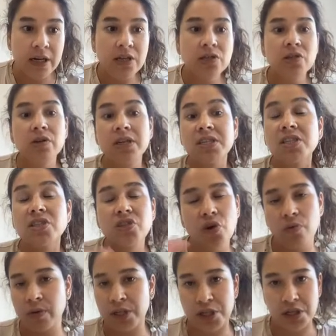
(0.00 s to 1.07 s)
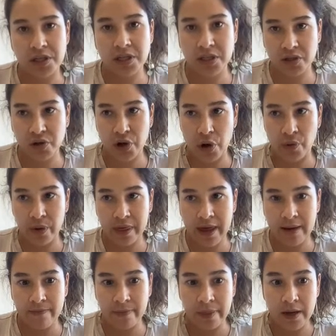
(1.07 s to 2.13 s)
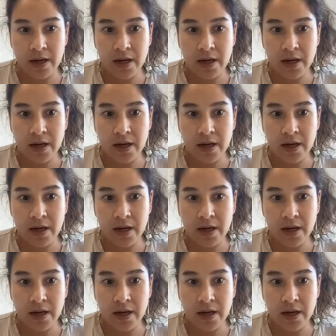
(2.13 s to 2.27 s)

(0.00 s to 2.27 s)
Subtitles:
So it's so much easier to go with them.